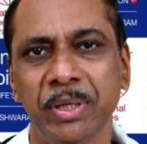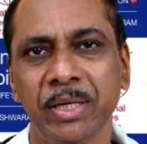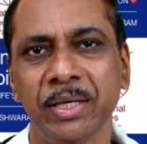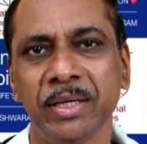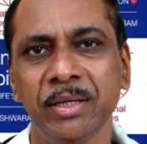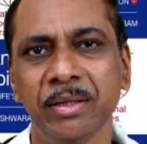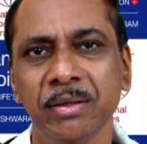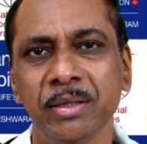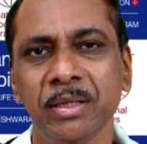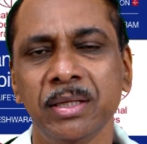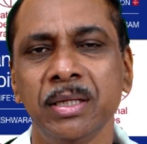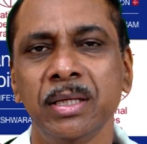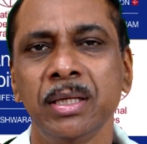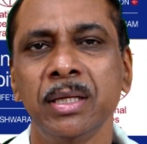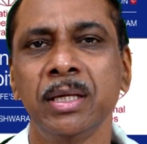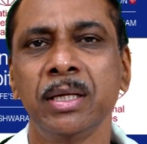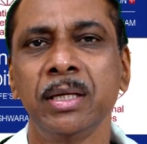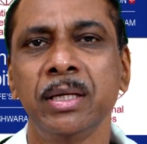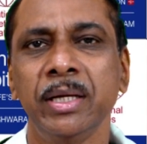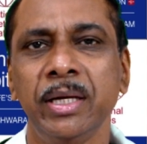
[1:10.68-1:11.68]
million.
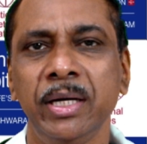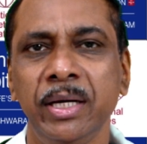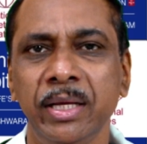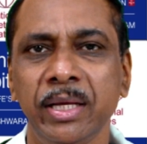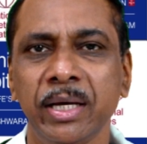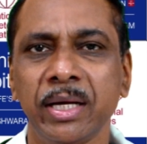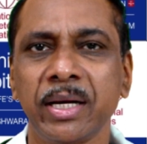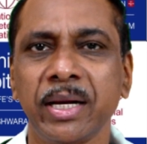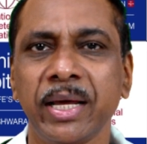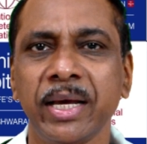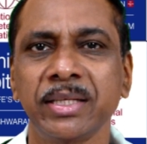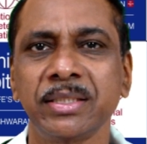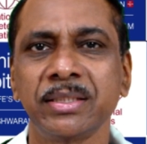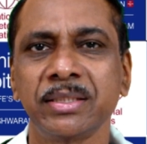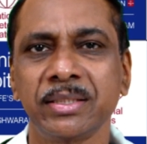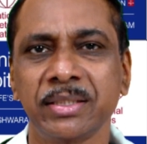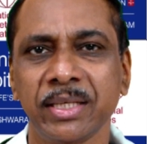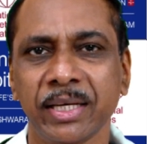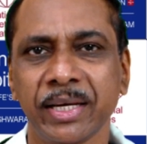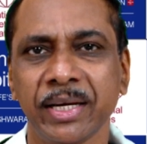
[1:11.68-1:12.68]
India ranks
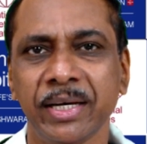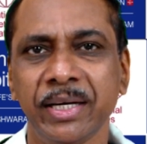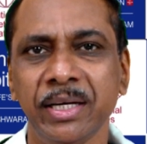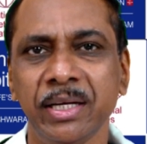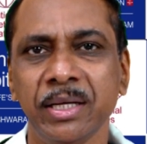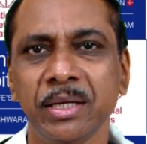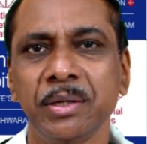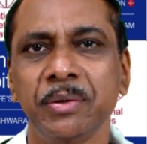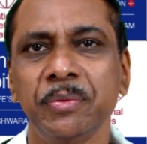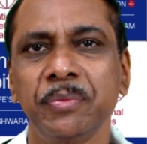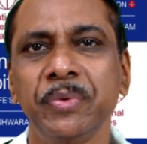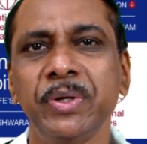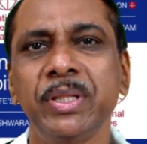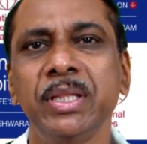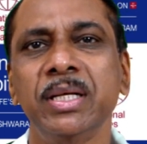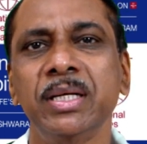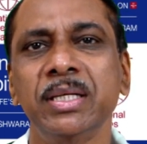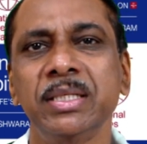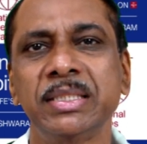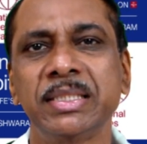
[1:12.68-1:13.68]
second
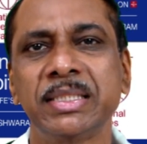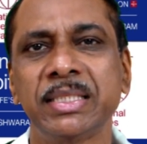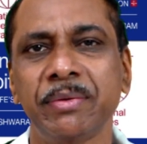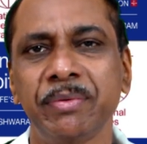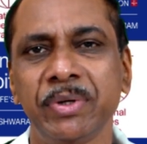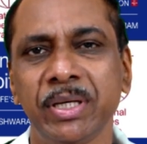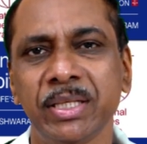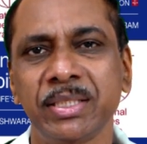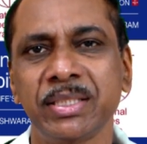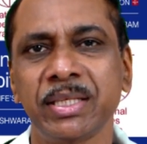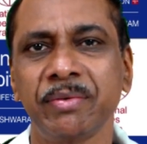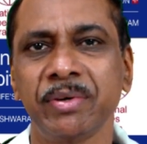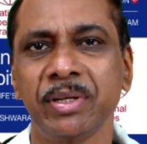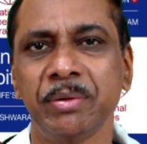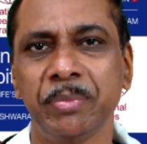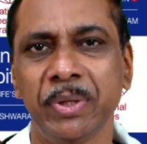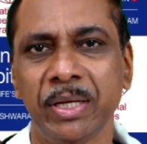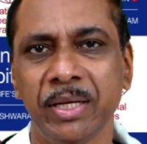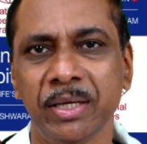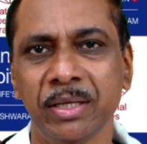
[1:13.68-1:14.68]
with
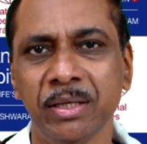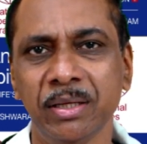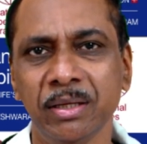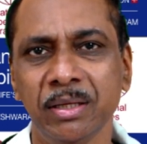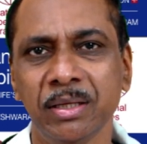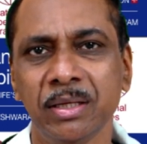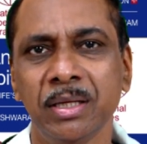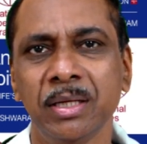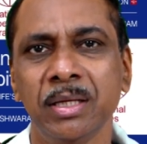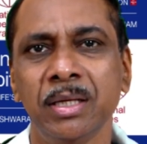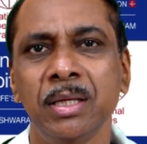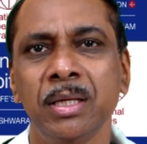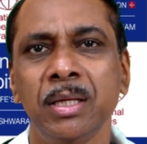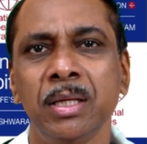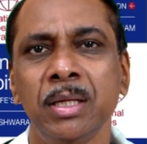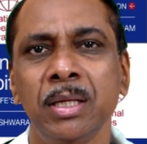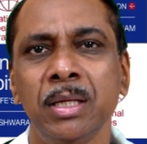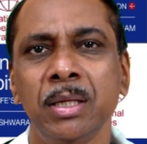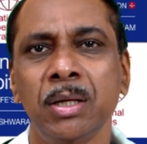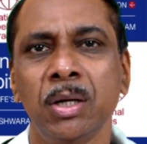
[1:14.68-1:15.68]
77 million
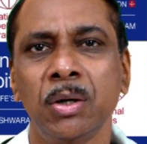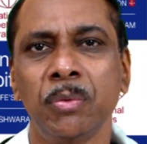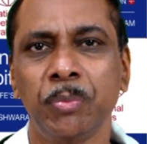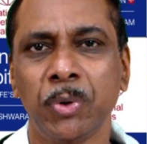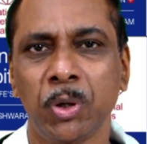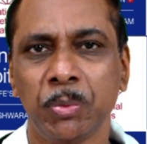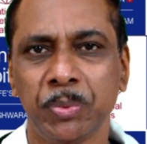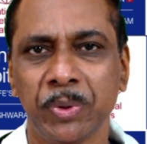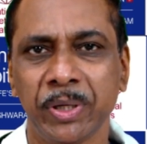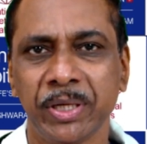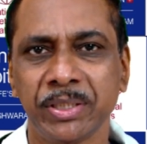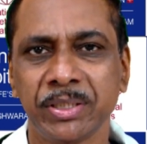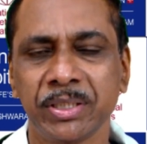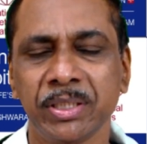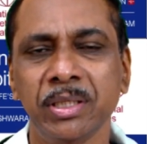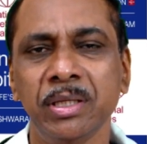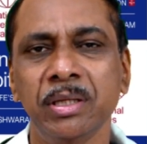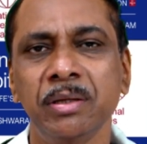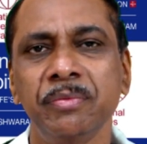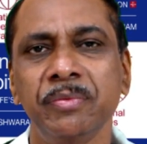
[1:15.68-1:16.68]

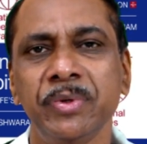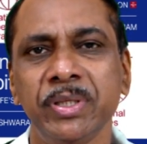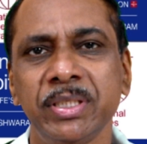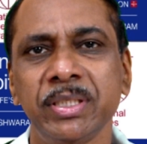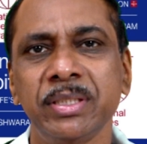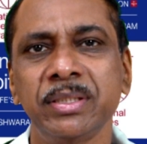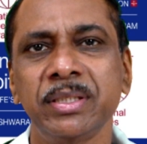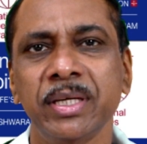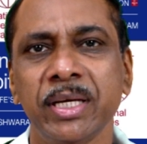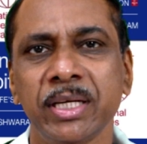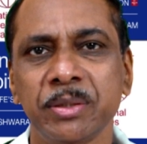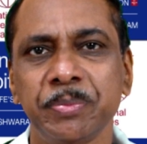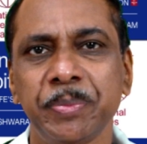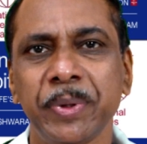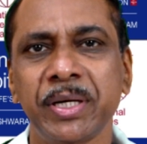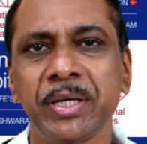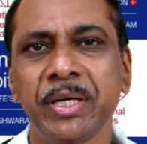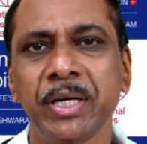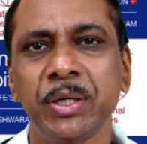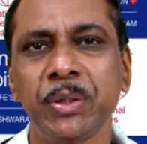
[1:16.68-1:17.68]
population which is
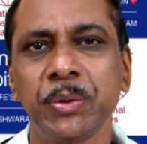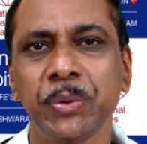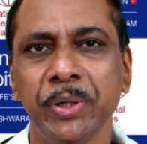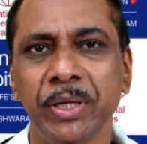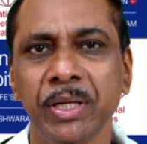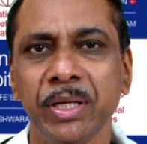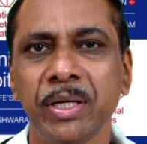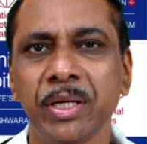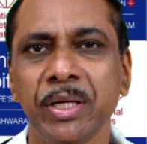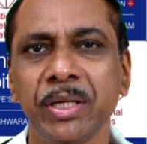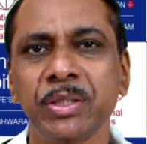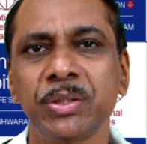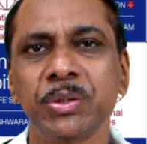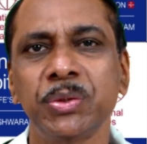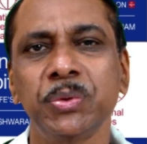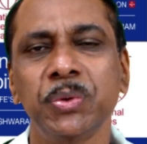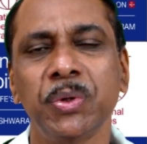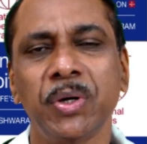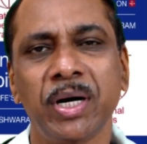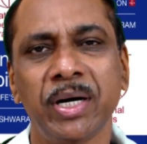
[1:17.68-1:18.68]
expected to increase
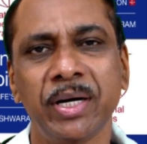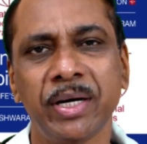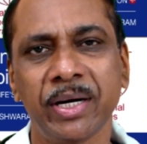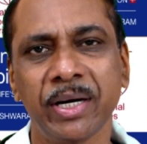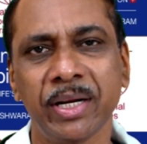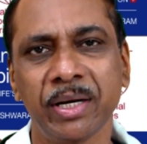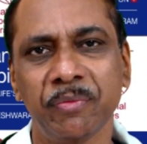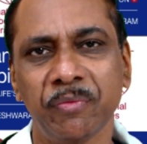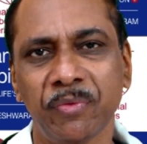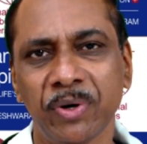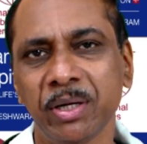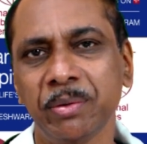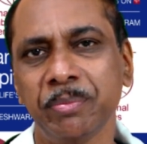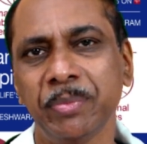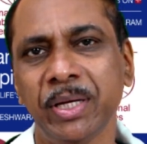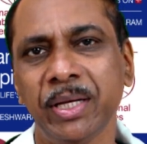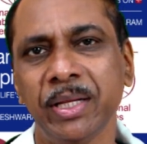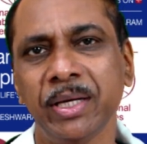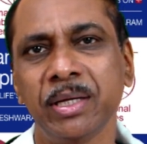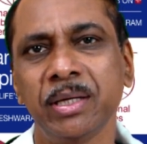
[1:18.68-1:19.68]
to 101
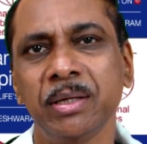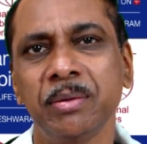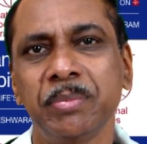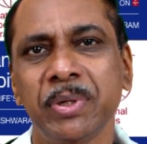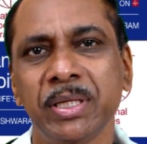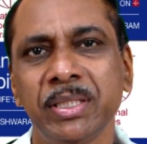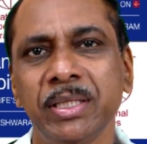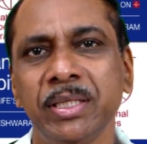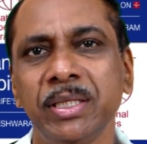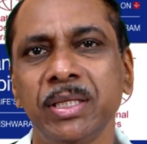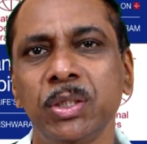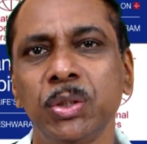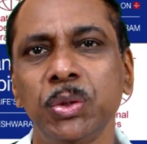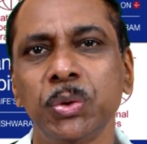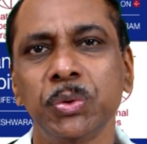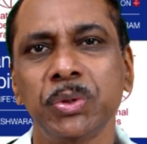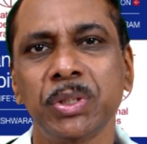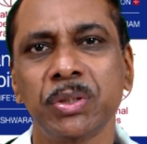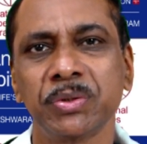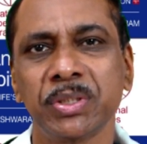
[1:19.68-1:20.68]
million by the year
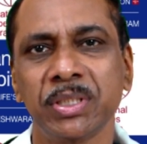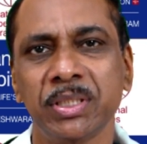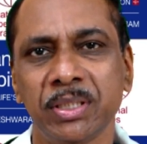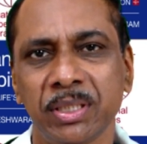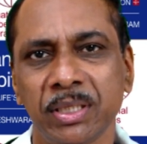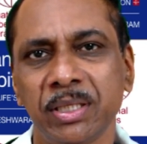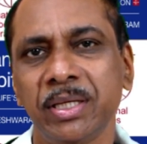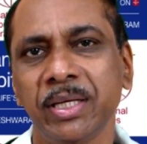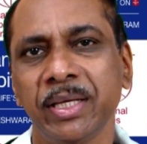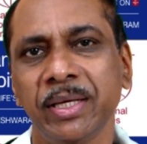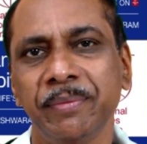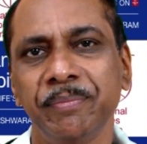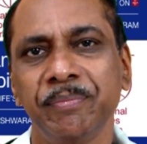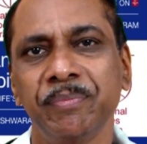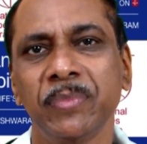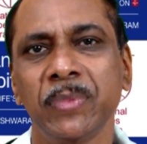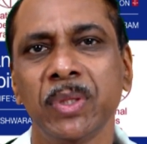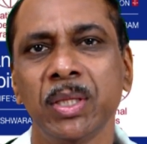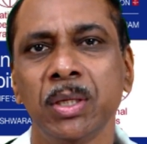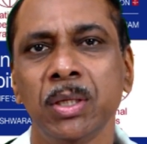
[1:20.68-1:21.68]
2030.
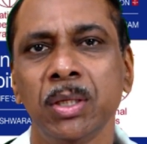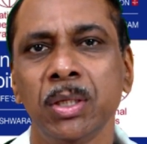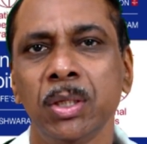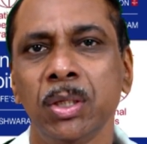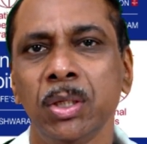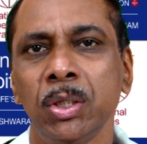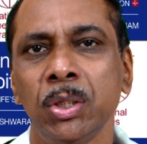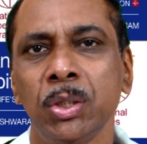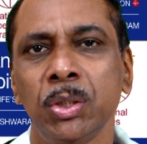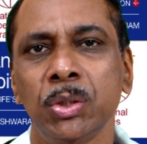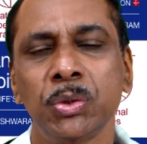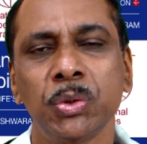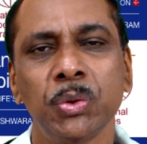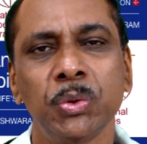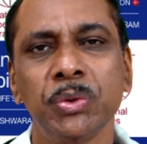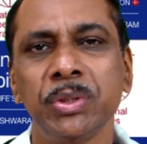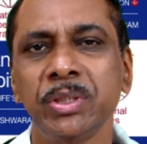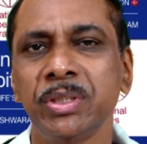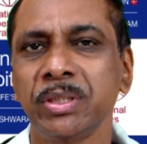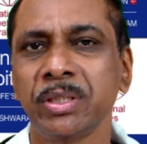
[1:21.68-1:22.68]

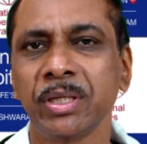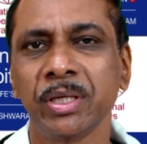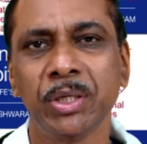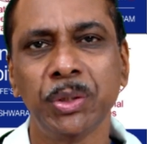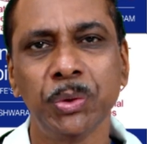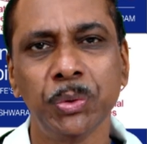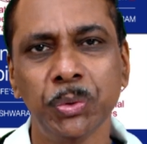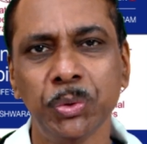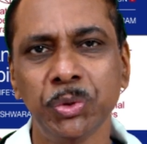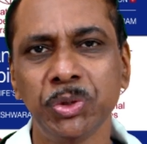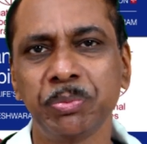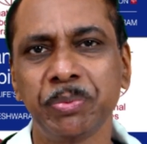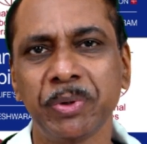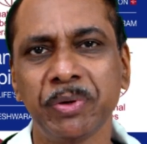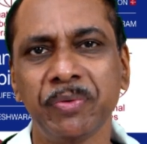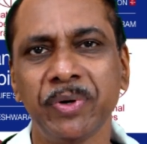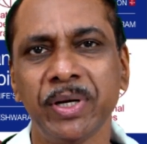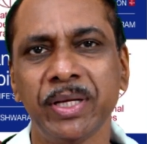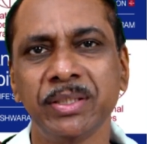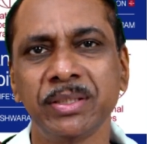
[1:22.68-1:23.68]
So this is a huge
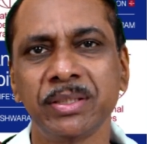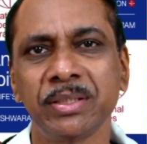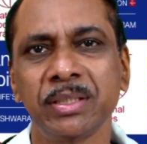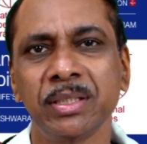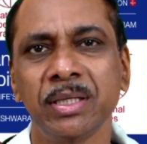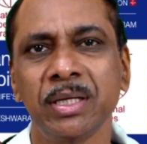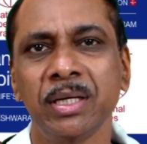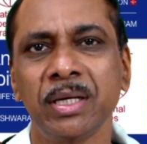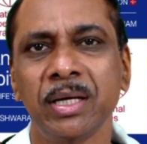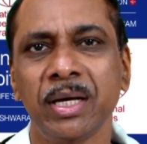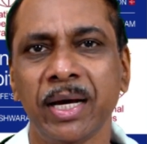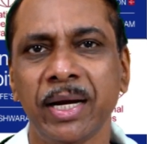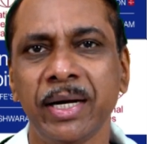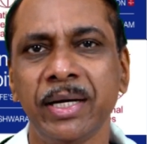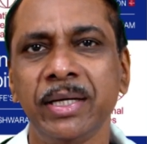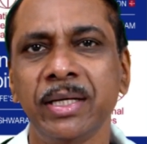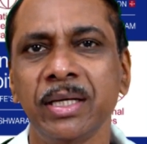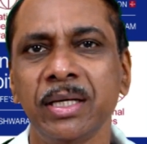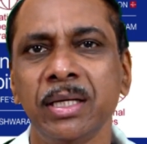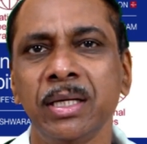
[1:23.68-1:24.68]
prevalence
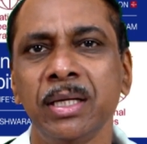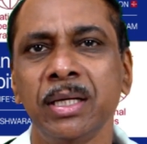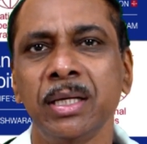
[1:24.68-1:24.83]
and